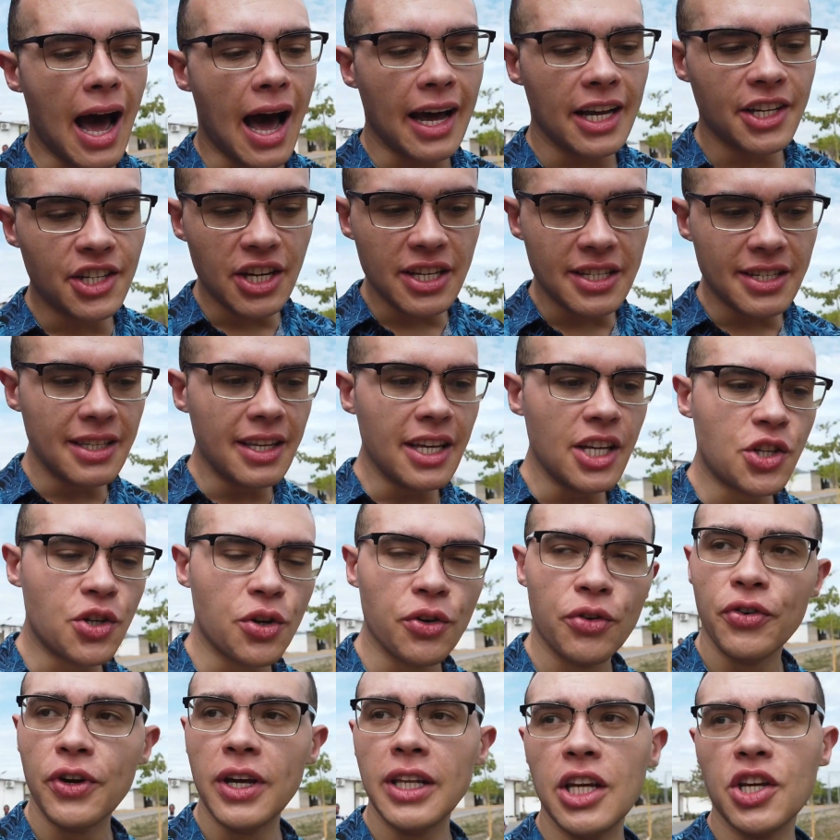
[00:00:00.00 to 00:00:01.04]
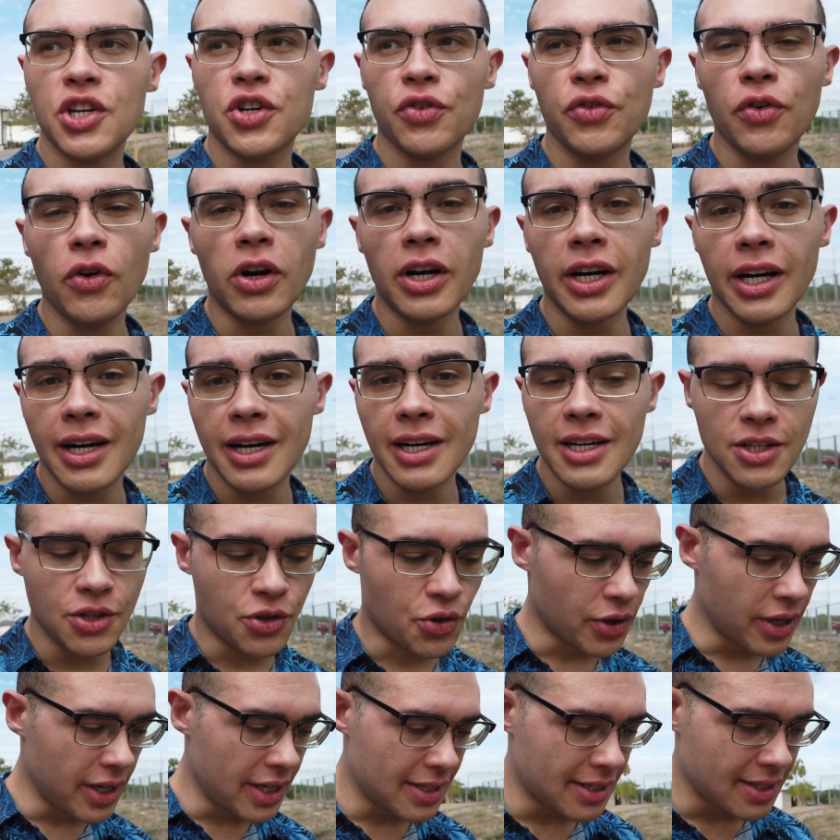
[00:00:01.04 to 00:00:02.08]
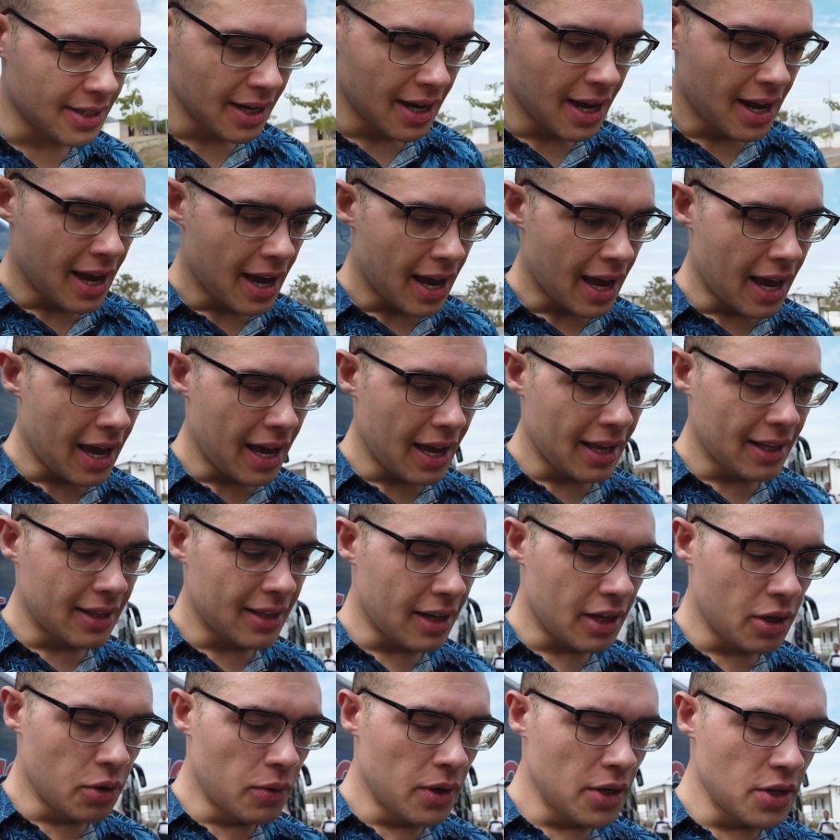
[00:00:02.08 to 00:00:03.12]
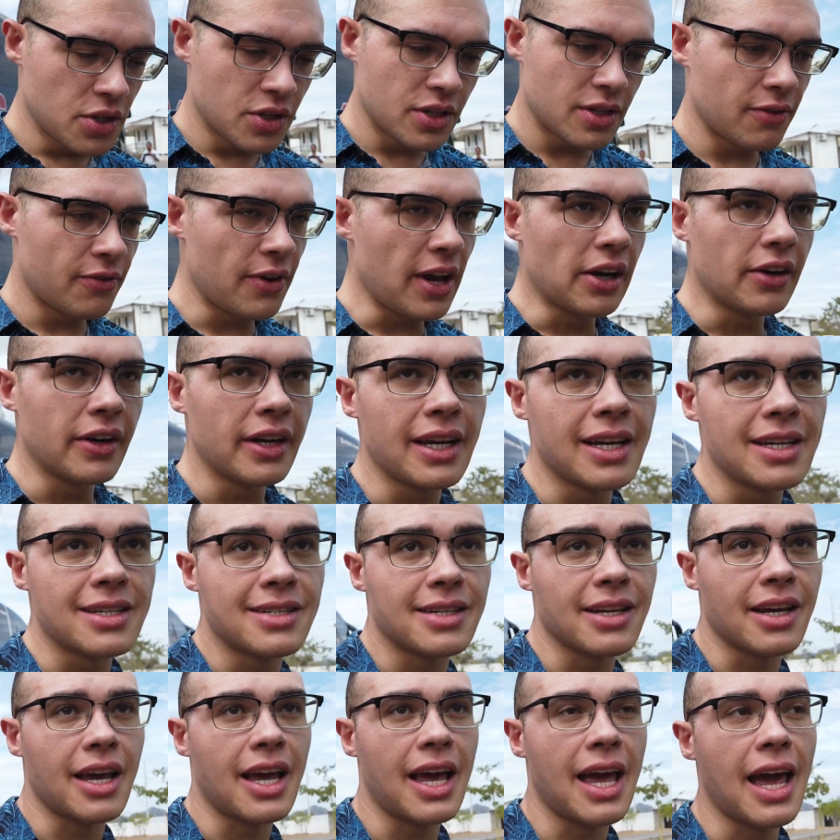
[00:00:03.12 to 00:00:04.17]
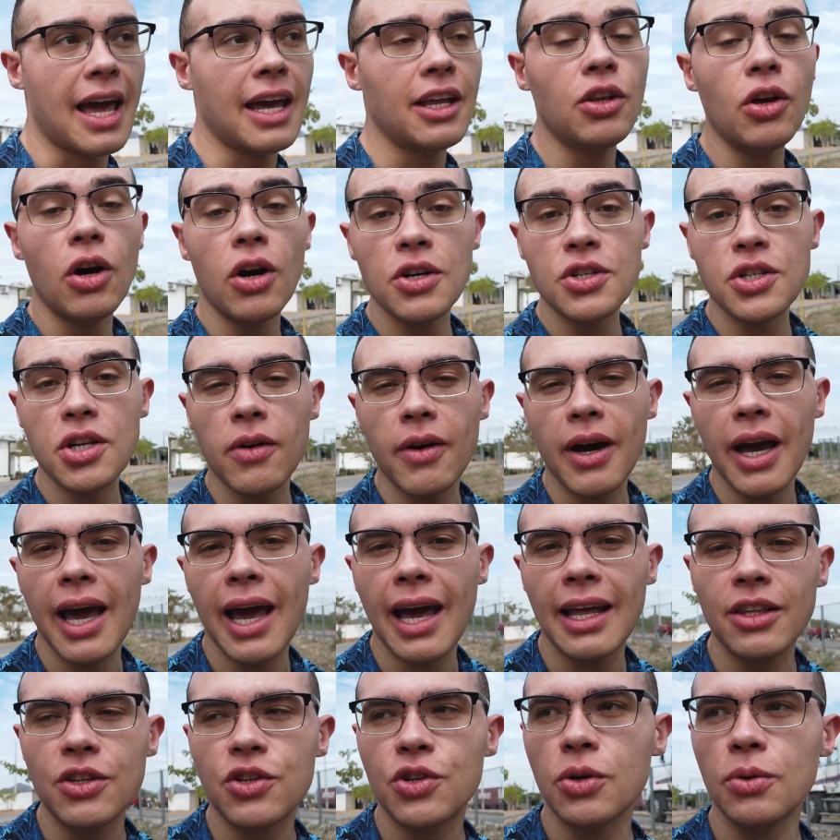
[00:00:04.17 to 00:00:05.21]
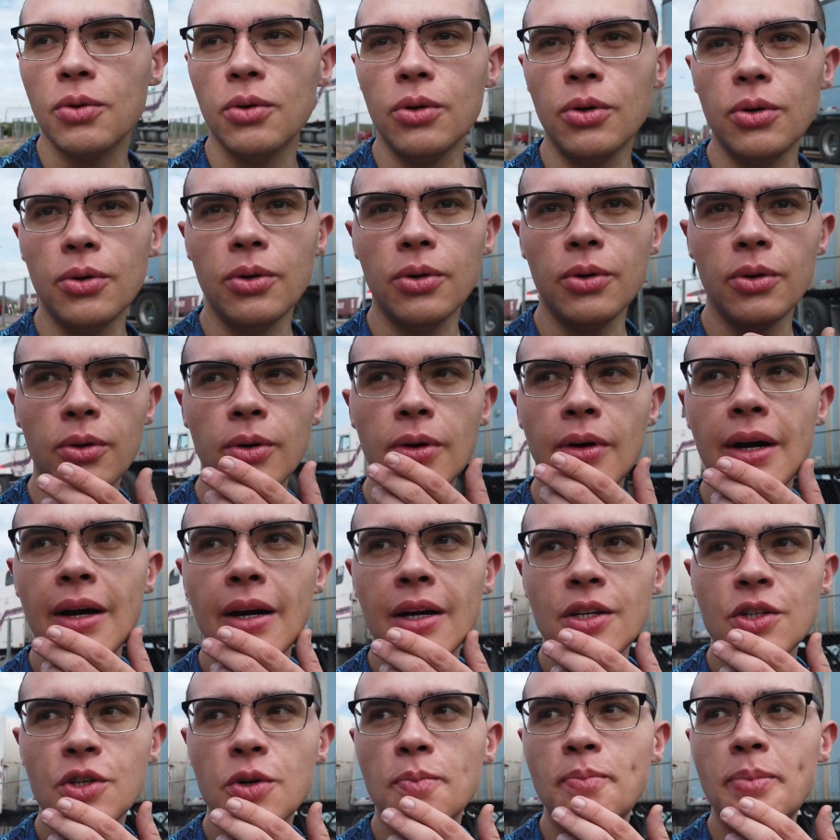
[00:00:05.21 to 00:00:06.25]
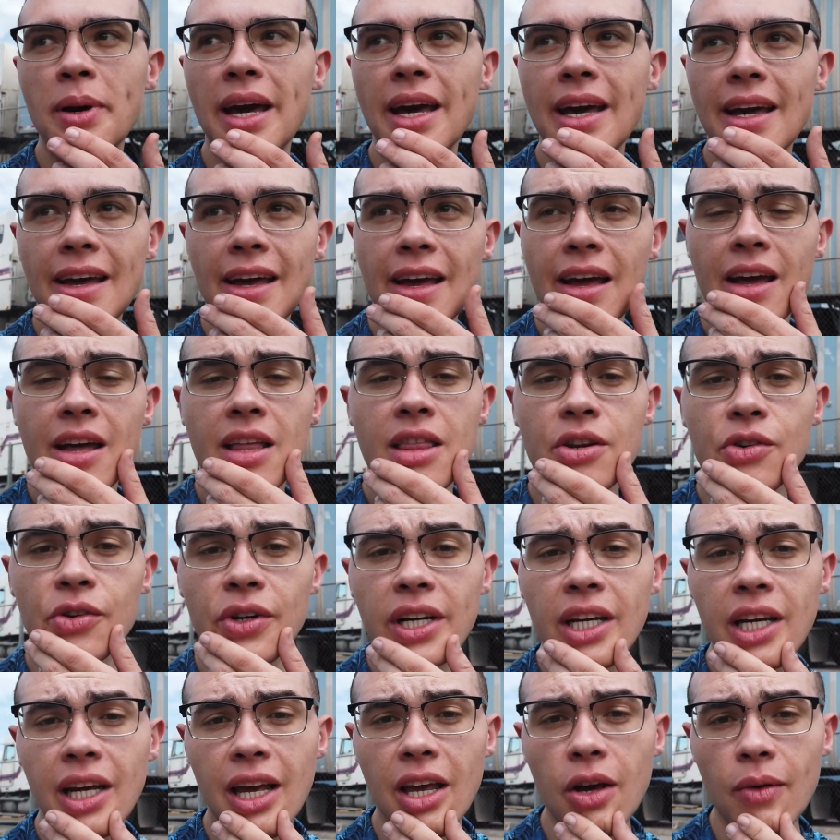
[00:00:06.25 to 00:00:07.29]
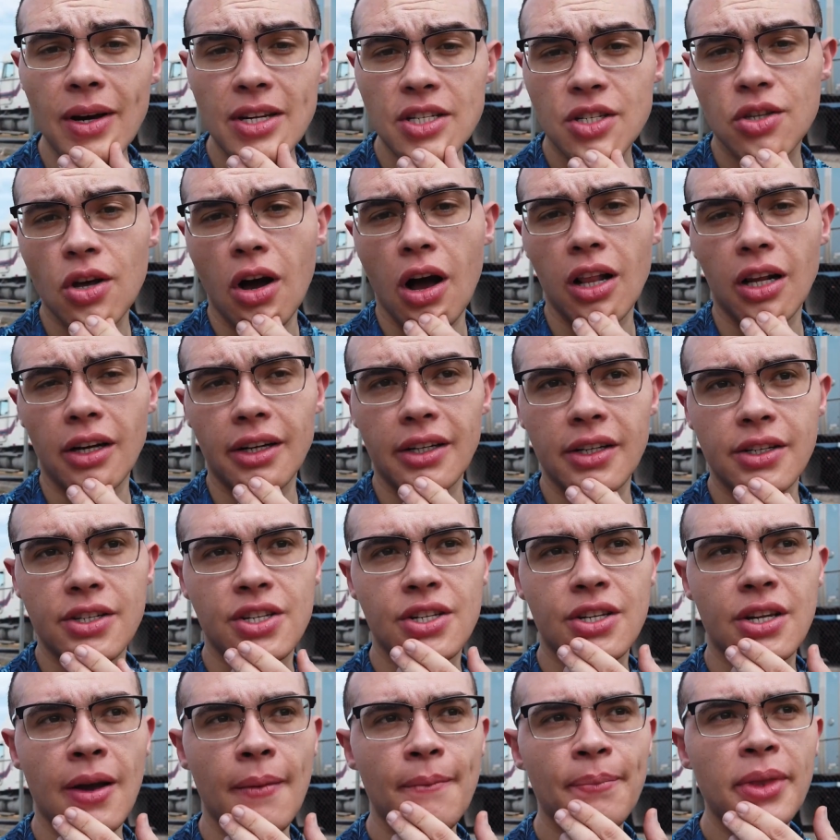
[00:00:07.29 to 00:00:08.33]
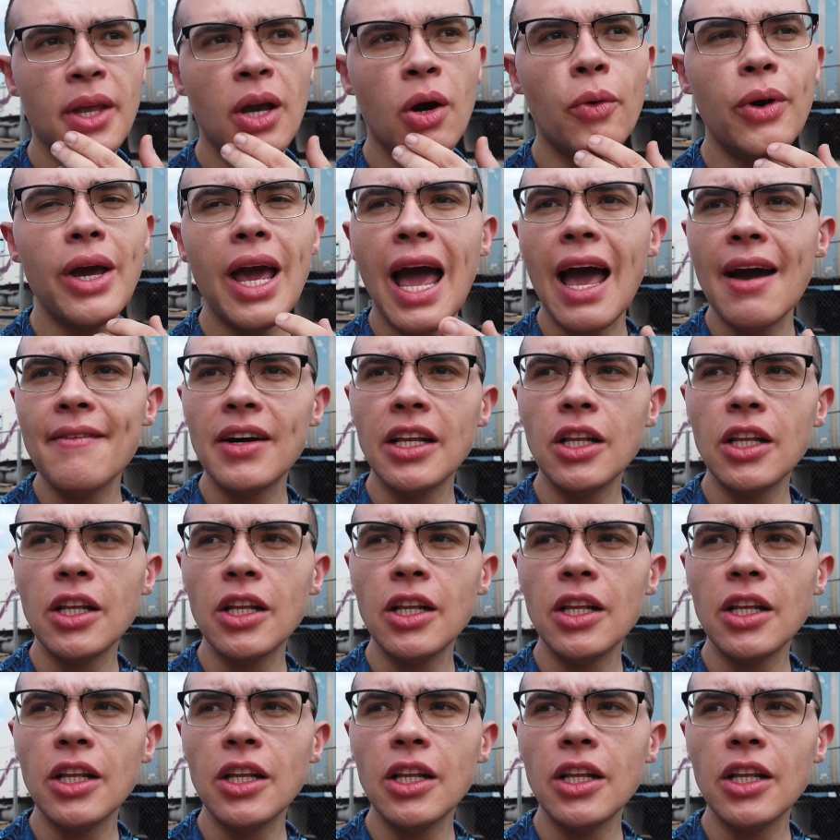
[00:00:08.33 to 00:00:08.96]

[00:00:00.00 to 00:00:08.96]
I just need to finish 4 countries, and it was very easy. And also I had to pay $3. We